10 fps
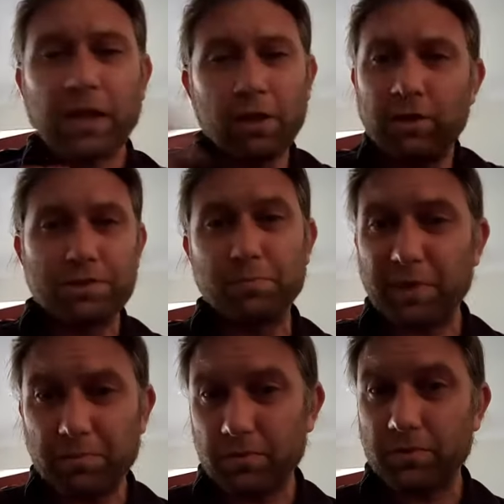lots of
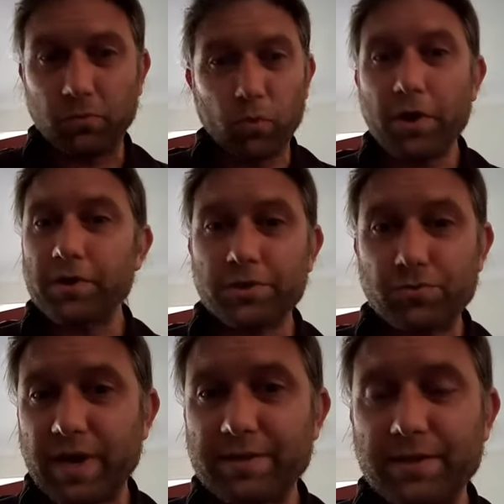people with work
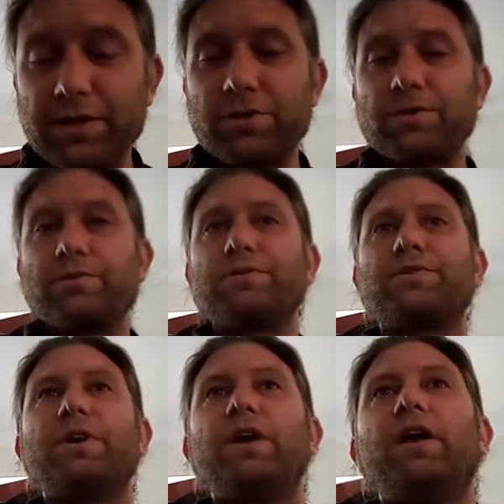stress issues.
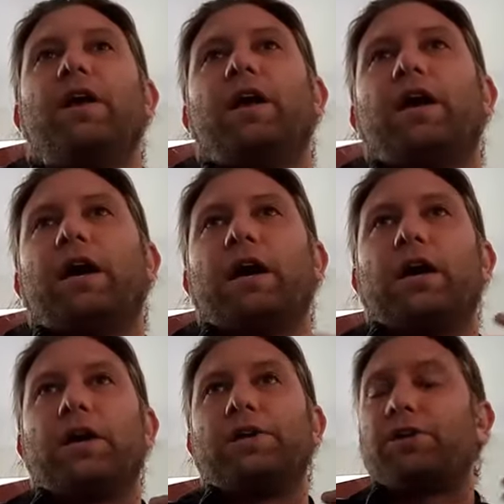
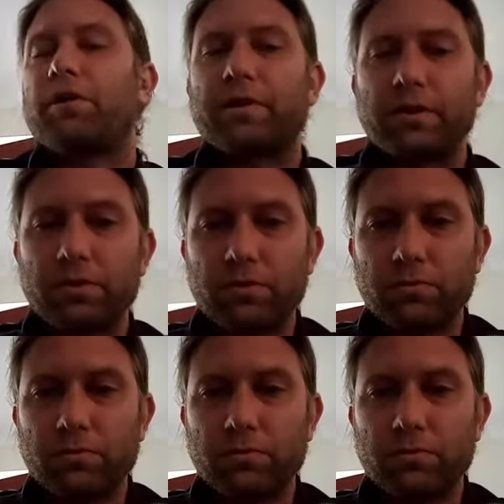I think the